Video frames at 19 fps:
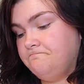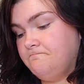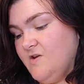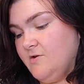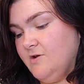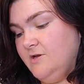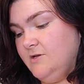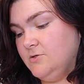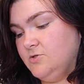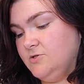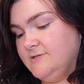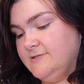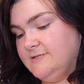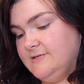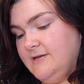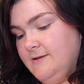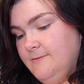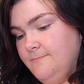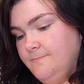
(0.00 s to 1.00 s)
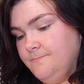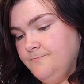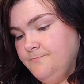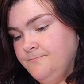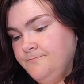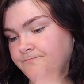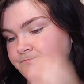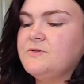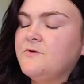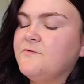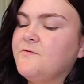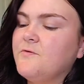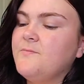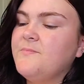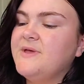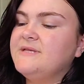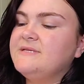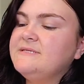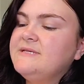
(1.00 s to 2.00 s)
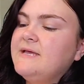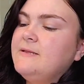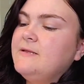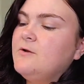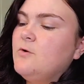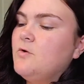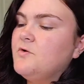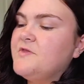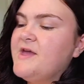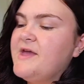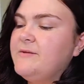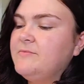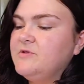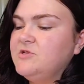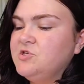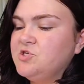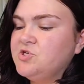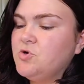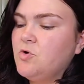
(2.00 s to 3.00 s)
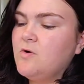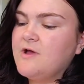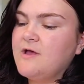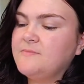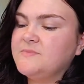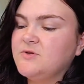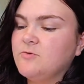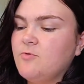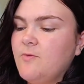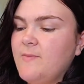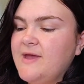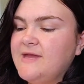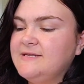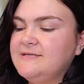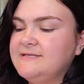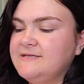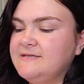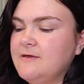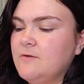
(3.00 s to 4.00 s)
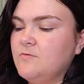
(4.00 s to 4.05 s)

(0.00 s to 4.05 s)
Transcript: Very interesting. So from best-selling author Emily Shaw comes a romantasy